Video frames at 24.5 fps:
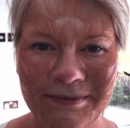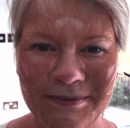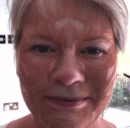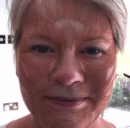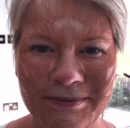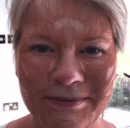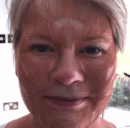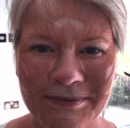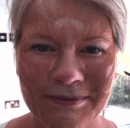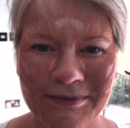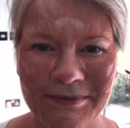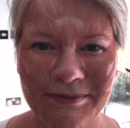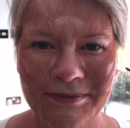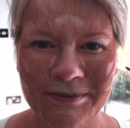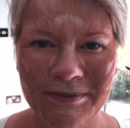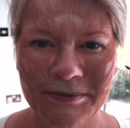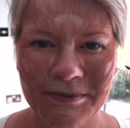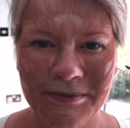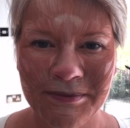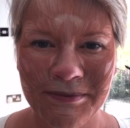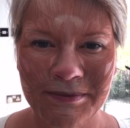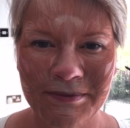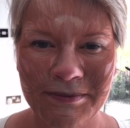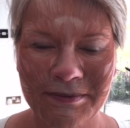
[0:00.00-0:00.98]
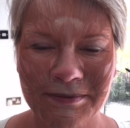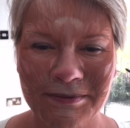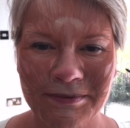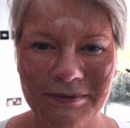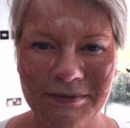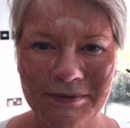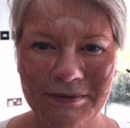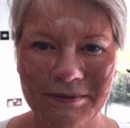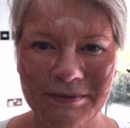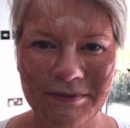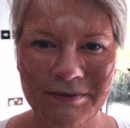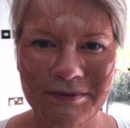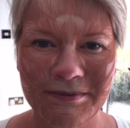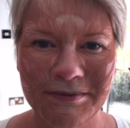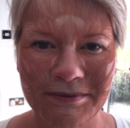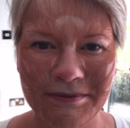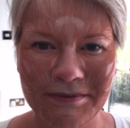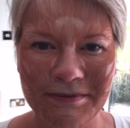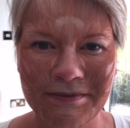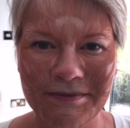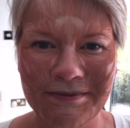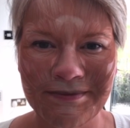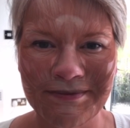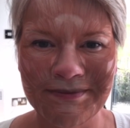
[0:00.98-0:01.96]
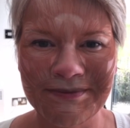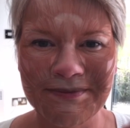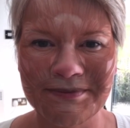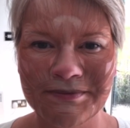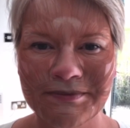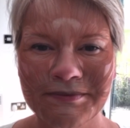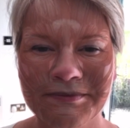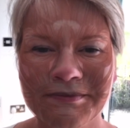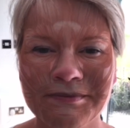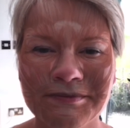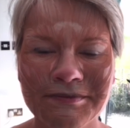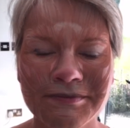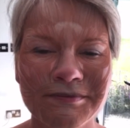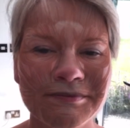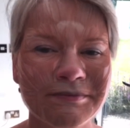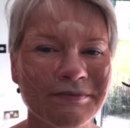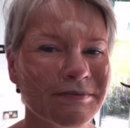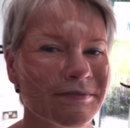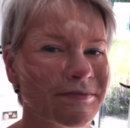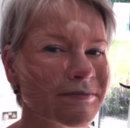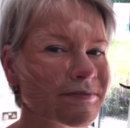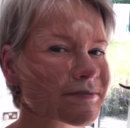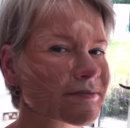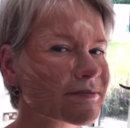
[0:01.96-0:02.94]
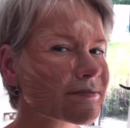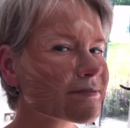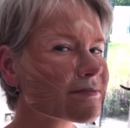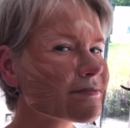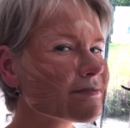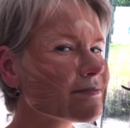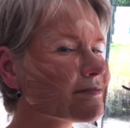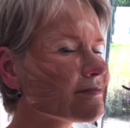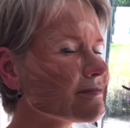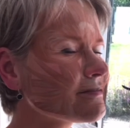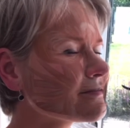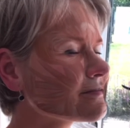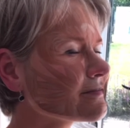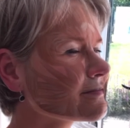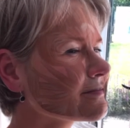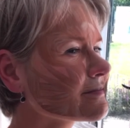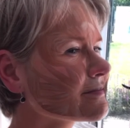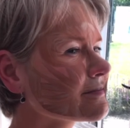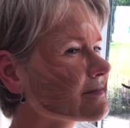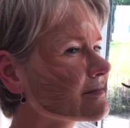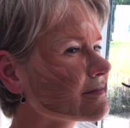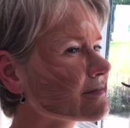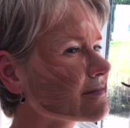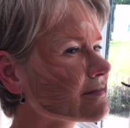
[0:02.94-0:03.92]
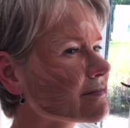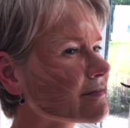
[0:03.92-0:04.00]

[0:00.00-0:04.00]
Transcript: So here we have the muscles of the face.